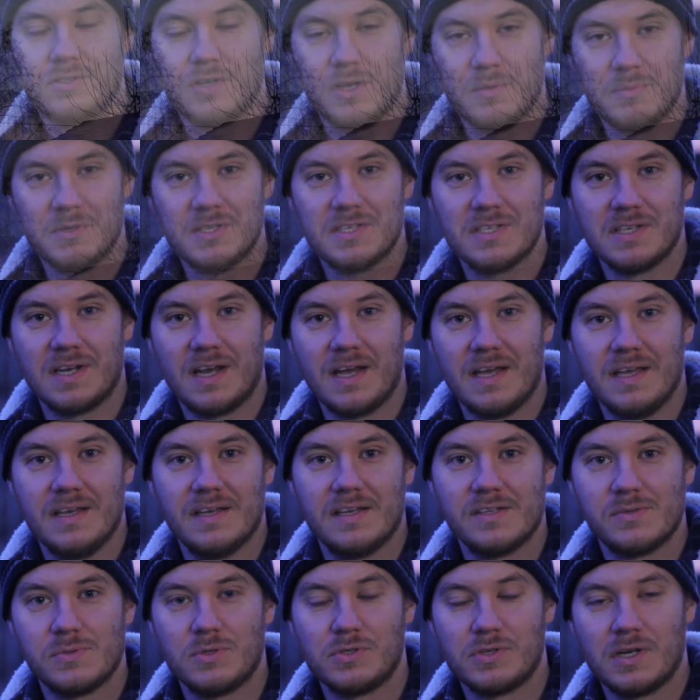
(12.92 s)
join me tonight
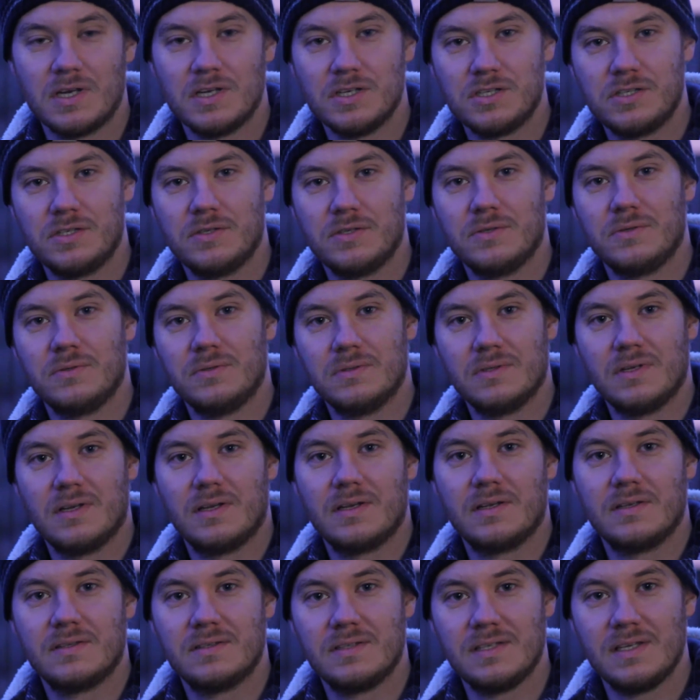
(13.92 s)
as we try and shoot
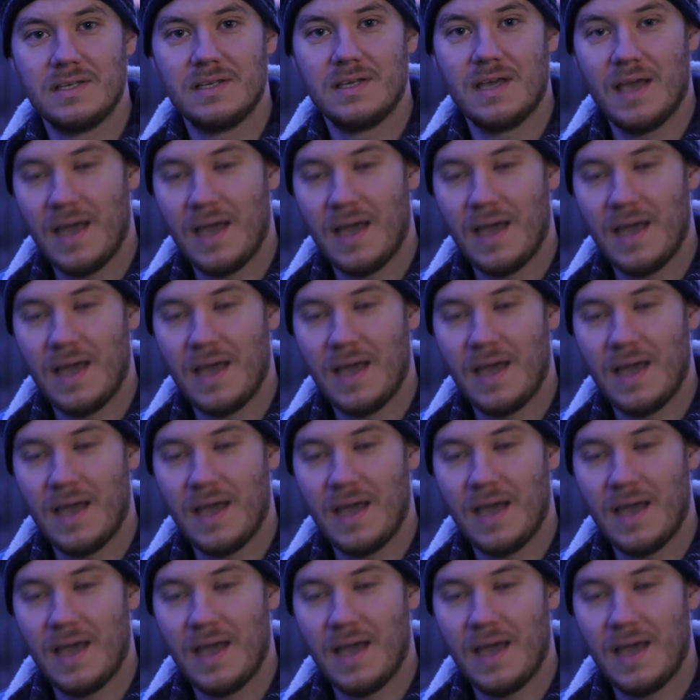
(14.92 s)
the